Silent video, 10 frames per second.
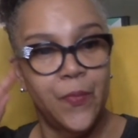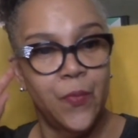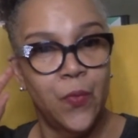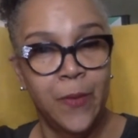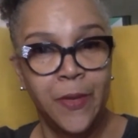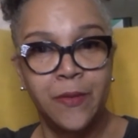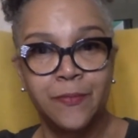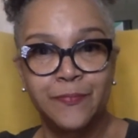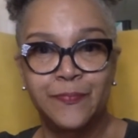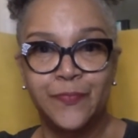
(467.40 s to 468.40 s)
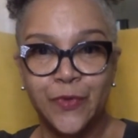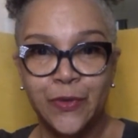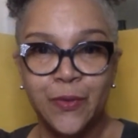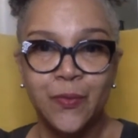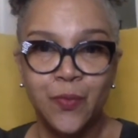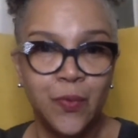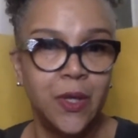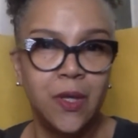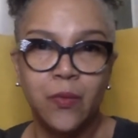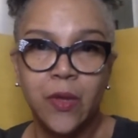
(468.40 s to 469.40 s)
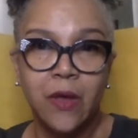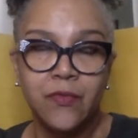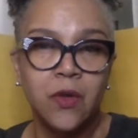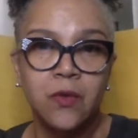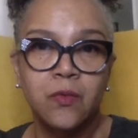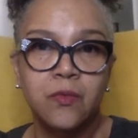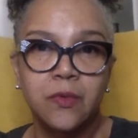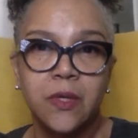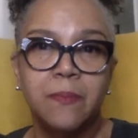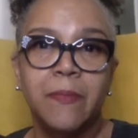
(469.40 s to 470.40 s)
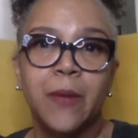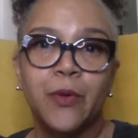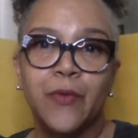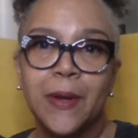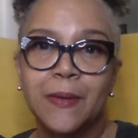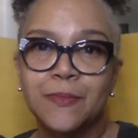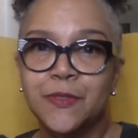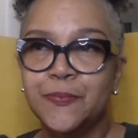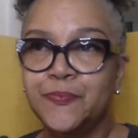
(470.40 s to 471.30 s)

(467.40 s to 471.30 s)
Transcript: Women, we have to go get mammograms.